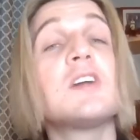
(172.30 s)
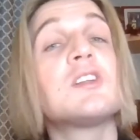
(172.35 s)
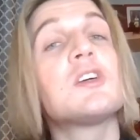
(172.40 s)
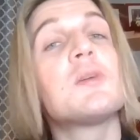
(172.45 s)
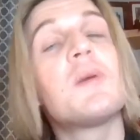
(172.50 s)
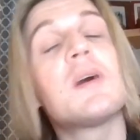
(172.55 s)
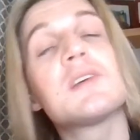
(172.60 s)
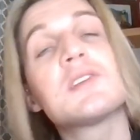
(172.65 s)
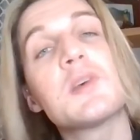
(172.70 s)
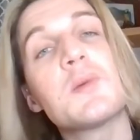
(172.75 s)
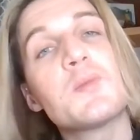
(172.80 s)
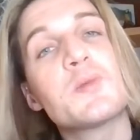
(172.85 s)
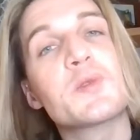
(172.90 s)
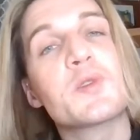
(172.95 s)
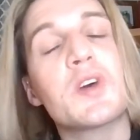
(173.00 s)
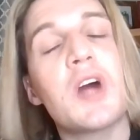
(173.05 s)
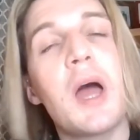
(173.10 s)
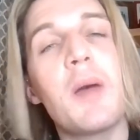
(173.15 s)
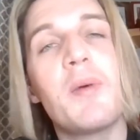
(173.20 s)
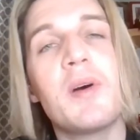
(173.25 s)
To my
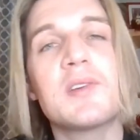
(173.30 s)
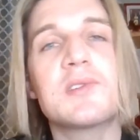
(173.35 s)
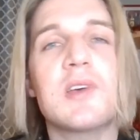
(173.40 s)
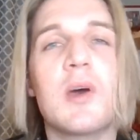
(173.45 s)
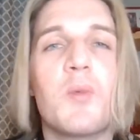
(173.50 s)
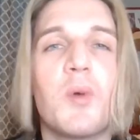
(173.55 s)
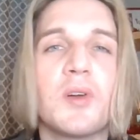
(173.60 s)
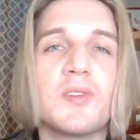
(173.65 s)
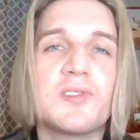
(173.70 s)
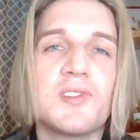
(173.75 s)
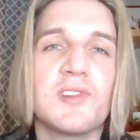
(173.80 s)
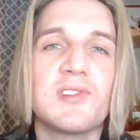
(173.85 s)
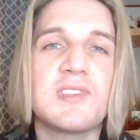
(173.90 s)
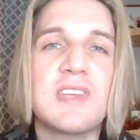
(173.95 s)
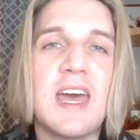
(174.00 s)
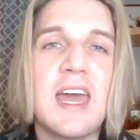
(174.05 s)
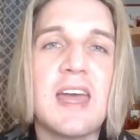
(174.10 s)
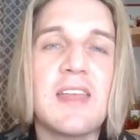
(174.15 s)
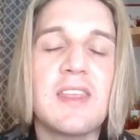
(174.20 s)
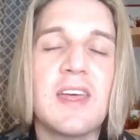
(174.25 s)
subscribers, I want to
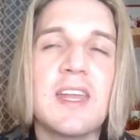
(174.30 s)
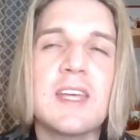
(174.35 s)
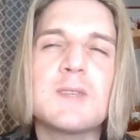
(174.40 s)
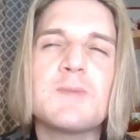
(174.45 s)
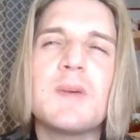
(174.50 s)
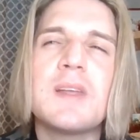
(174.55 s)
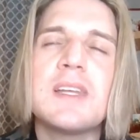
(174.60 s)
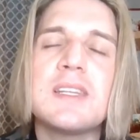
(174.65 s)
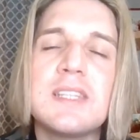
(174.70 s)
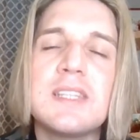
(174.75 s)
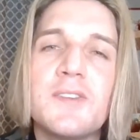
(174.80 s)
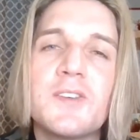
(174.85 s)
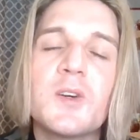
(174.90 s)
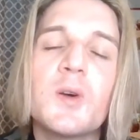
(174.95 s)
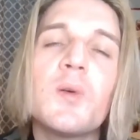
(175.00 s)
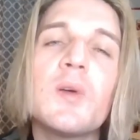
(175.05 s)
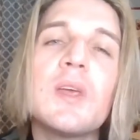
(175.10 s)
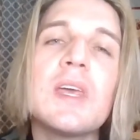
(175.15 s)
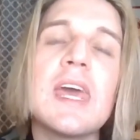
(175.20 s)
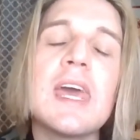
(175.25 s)
say that it's been a
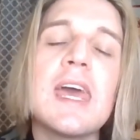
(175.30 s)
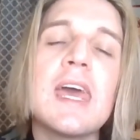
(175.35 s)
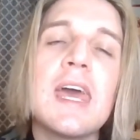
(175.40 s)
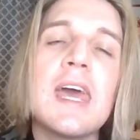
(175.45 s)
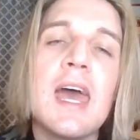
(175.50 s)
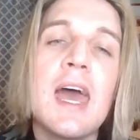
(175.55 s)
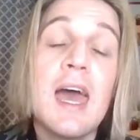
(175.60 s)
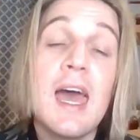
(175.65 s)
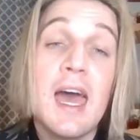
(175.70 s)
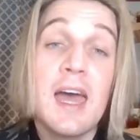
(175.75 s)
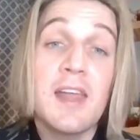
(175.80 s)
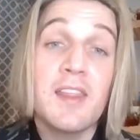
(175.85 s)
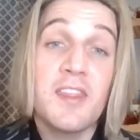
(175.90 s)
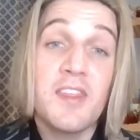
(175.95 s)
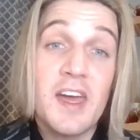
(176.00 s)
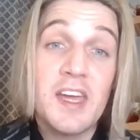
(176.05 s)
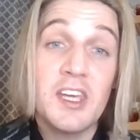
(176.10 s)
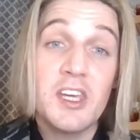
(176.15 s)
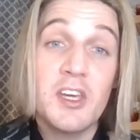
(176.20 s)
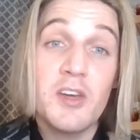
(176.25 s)
difficult year, and
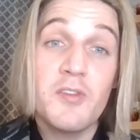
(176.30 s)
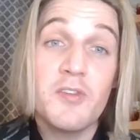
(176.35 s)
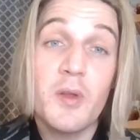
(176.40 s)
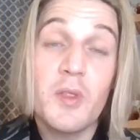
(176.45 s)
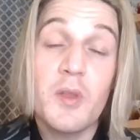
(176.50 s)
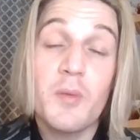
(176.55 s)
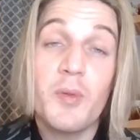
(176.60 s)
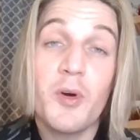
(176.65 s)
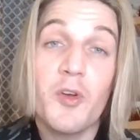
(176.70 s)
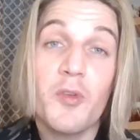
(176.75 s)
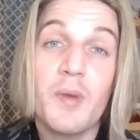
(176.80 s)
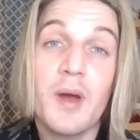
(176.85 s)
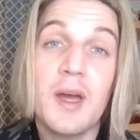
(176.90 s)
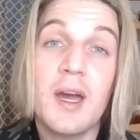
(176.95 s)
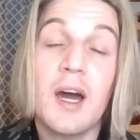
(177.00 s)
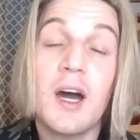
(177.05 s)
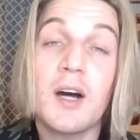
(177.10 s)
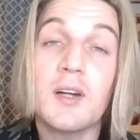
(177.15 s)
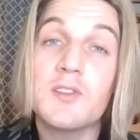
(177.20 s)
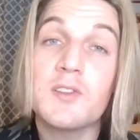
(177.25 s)
thank you from the bottom of my
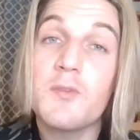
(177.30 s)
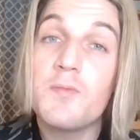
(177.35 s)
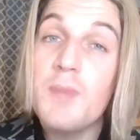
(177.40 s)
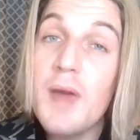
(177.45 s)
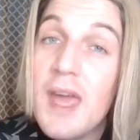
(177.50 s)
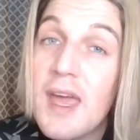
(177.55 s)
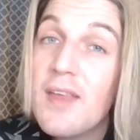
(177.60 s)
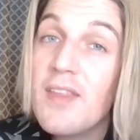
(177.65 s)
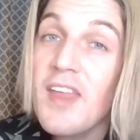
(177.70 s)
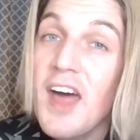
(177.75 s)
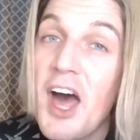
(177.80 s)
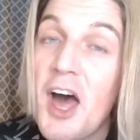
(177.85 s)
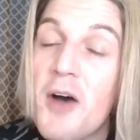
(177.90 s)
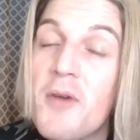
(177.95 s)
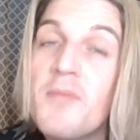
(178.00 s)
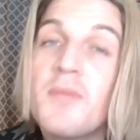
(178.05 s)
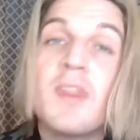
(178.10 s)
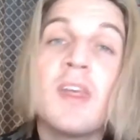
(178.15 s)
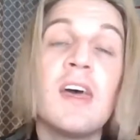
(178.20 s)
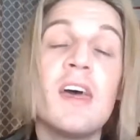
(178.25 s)
heart of being there.
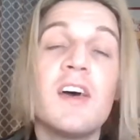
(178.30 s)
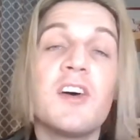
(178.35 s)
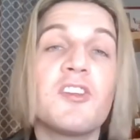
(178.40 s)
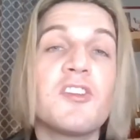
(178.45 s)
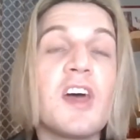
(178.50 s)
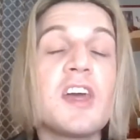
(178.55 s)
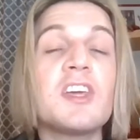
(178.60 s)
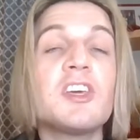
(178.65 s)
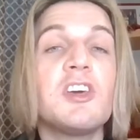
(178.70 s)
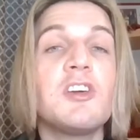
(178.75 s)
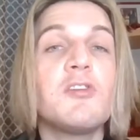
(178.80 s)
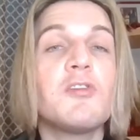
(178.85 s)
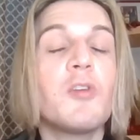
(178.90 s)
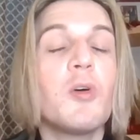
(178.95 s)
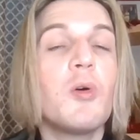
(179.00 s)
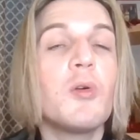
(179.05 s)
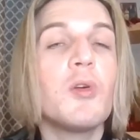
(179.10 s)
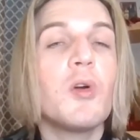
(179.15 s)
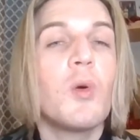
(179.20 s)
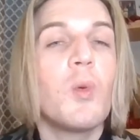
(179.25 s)
Thank you for
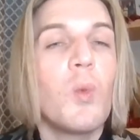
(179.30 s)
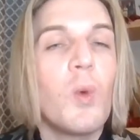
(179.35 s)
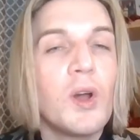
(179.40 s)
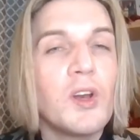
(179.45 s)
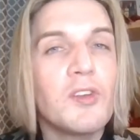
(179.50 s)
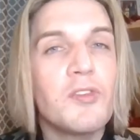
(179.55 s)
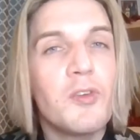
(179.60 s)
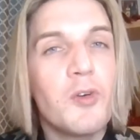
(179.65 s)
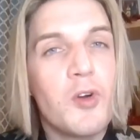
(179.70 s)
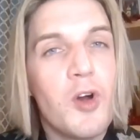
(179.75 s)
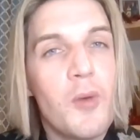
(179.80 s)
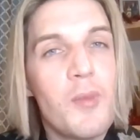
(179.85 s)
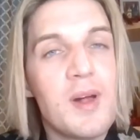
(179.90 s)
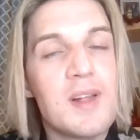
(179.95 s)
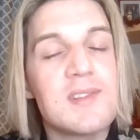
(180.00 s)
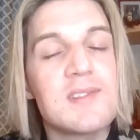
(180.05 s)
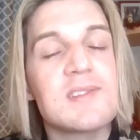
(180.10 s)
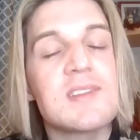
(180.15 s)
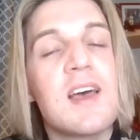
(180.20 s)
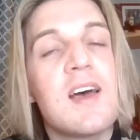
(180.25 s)
all your wonderful
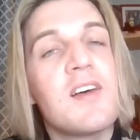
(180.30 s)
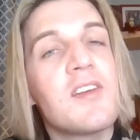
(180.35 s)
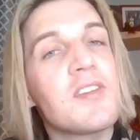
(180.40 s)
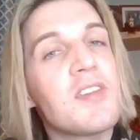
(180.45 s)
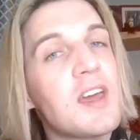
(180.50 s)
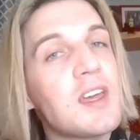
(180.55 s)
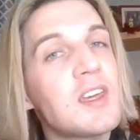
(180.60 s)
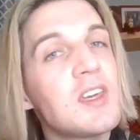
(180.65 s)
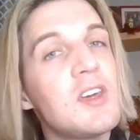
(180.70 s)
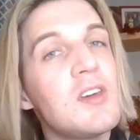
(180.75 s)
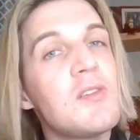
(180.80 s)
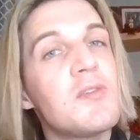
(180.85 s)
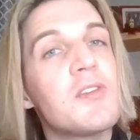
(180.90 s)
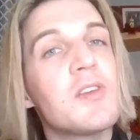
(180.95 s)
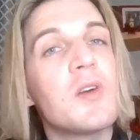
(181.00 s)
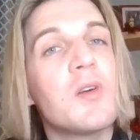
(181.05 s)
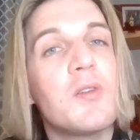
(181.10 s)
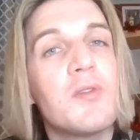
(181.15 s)
comments. Thank you for